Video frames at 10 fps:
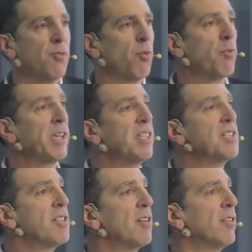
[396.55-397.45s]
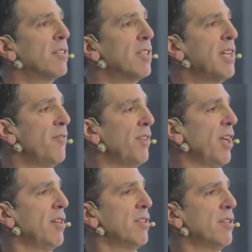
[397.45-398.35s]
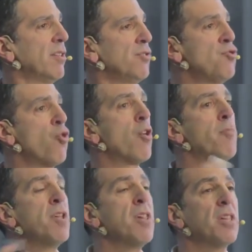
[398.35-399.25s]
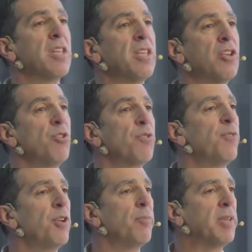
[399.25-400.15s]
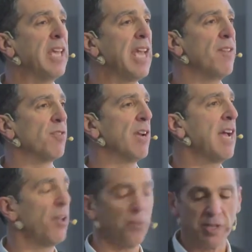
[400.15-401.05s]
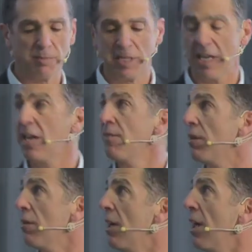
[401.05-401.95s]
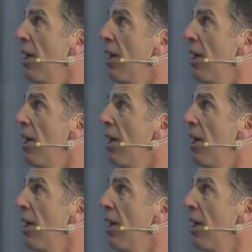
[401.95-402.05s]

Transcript: what we consider kind of a normal, youthful behavior, healthy behavior.